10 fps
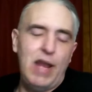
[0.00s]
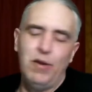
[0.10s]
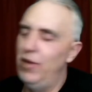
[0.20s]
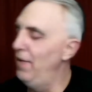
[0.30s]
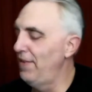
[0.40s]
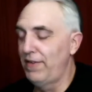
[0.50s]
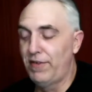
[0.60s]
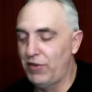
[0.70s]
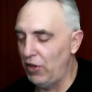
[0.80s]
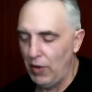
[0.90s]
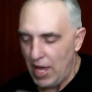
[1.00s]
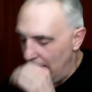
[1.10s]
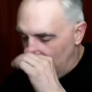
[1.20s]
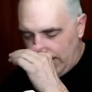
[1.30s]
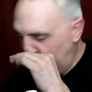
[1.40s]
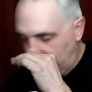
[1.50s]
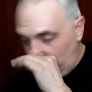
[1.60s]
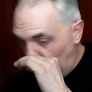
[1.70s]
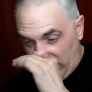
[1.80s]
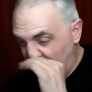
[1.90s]
I don't know if this is true. It's
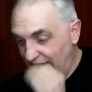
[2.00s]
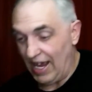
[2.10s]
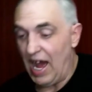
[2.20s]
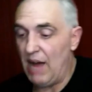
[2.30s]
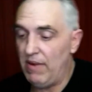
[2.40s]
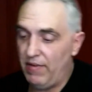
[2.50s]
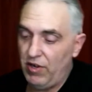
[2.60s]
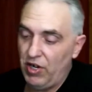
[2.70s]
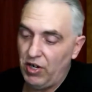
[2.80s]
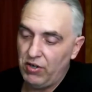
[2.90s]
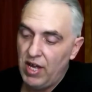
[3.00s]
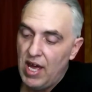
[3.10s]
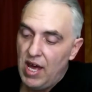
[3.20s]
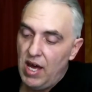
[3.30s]
just the weirdest thing I've ever heard